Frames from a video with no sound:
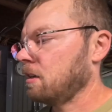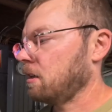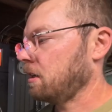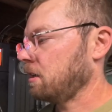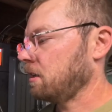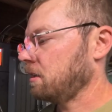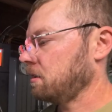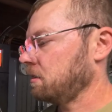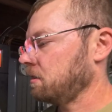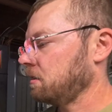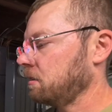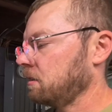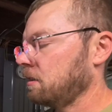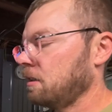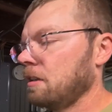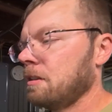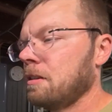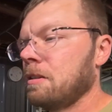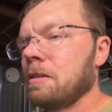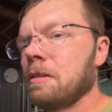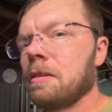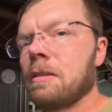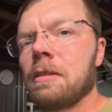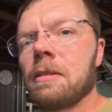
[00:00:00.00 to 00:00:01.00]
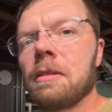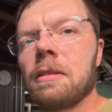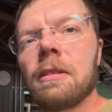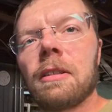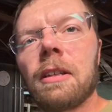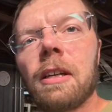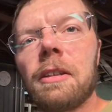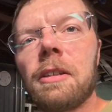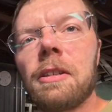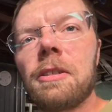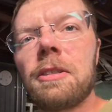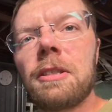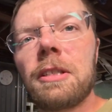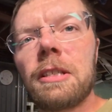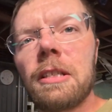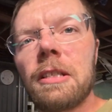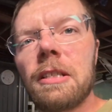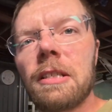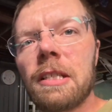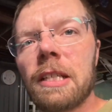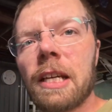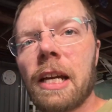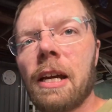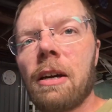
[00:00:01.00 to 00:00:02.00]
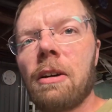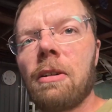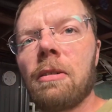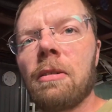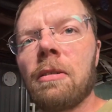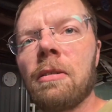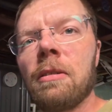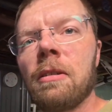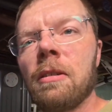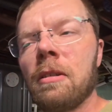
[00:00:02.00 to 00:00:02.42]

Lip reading: I got the cheese out